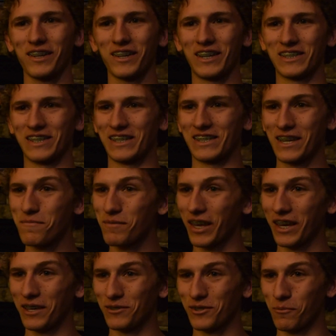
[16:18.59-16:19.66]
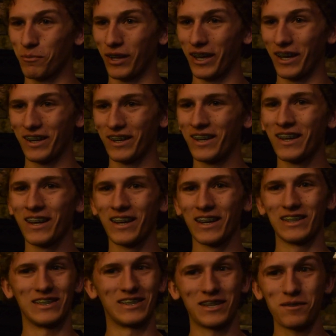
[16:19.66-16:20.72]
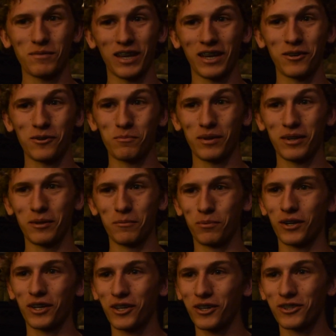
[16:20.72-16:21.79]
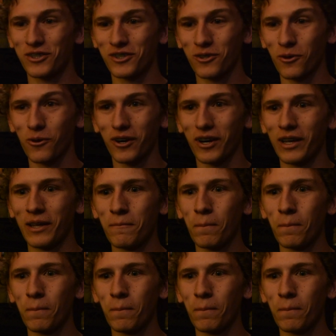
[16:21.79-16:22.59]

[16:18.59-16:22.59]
Because it seemed like it was the plan, because it seemed like it would be a pretty good story,